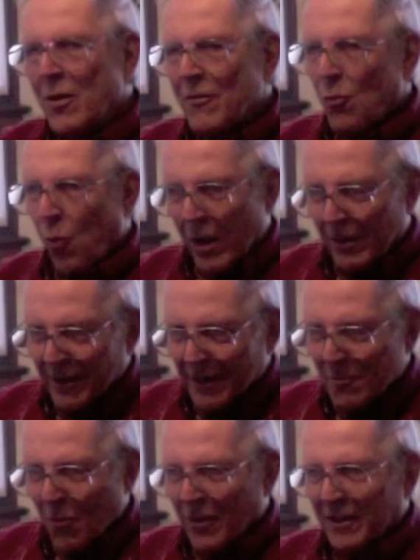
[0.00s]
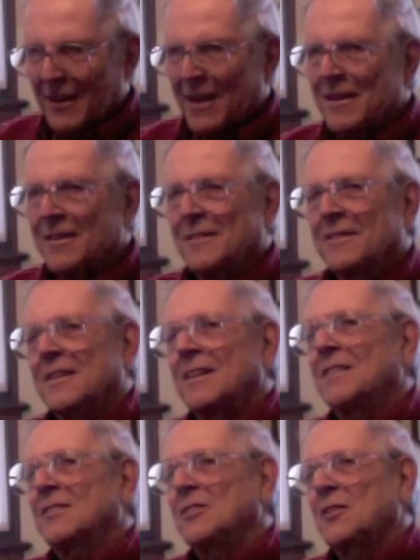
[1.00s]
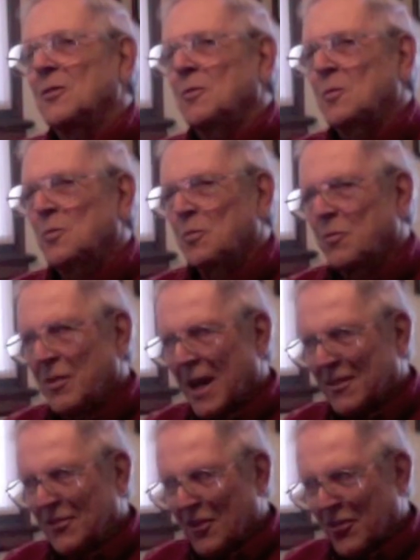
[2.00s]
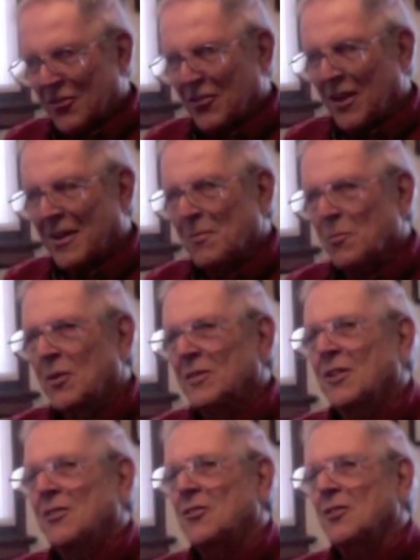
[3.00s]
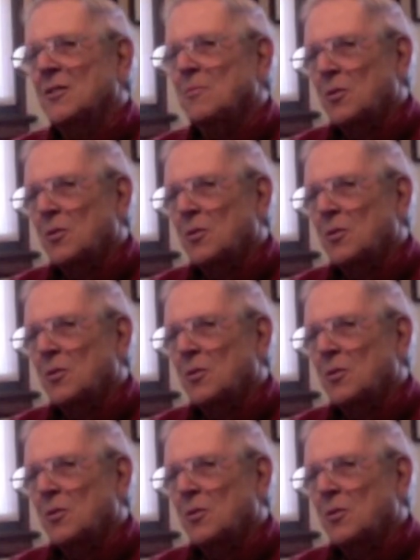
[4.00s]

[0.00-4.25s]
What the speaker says: we've welded them all together. And so that's the second book. The third